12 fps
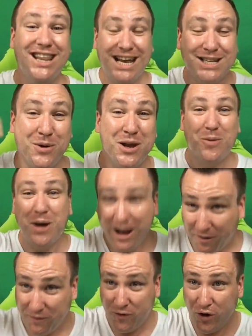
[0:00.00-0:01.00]
That's what you're
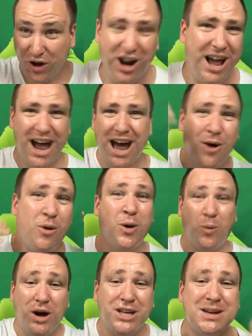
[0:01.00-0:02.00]
waiting for. You're like, I don't want to
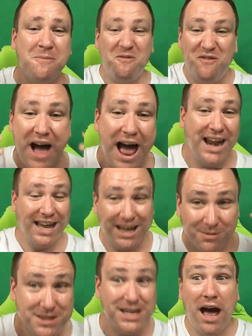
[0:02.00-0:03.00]
watch him fanning
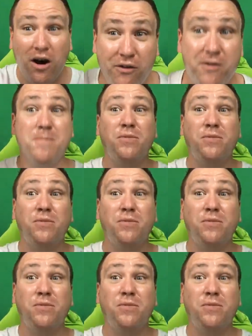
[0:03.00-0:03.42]
himself.